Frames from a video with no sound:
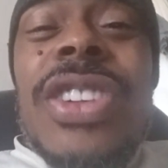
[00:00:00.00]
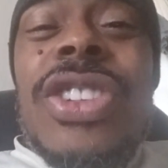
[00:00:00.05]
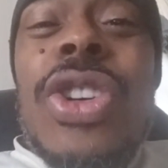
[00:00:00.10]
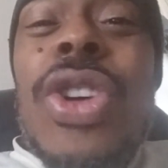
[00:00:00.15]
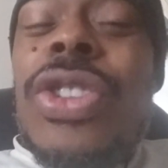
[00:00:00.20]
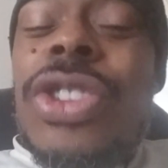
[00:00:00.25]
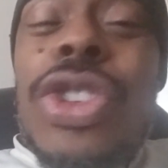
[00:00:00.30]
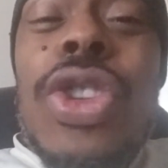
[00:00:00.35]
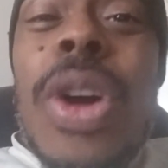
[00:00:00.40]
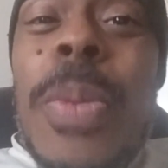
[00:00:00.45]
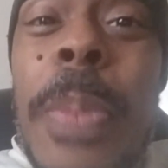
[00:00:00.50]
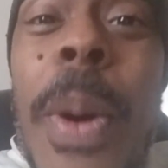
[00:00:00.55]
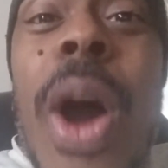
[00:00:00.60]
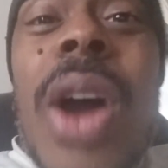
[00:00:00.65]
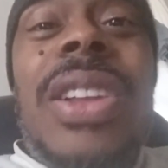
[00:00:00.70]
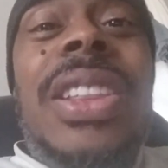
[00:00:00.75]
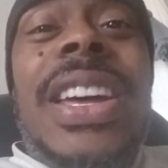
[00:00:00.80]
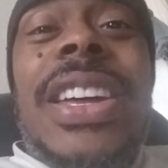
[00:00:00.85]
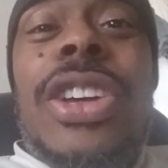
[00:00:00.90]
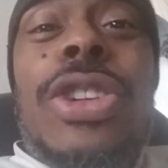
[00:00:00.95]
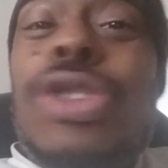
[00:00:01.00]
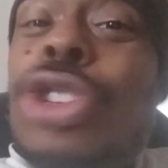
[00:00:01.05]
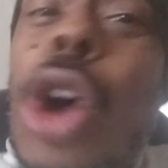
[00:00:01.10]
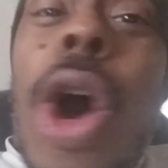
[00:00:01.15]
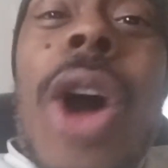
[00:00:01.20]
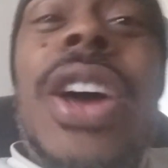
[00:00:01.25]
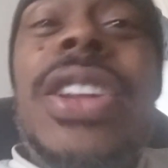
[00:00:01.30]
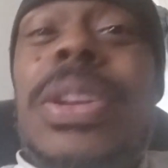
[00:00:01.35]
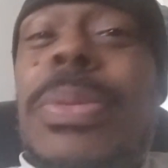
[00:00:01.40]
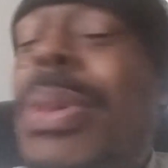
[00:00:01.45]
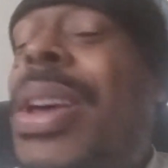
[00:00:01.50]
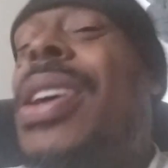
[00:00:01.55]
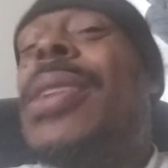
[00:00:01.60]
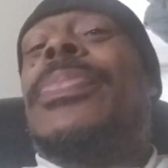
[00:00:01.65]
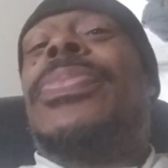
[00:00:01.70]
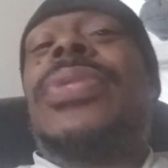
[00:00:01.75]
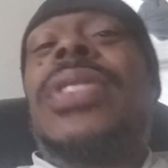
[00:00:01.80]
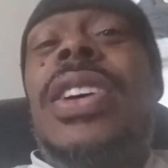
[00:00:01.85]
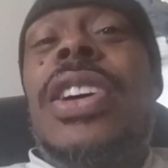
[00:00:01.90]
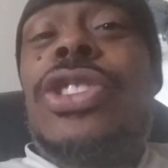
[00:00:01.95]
You're a bar lady, you're talking to me.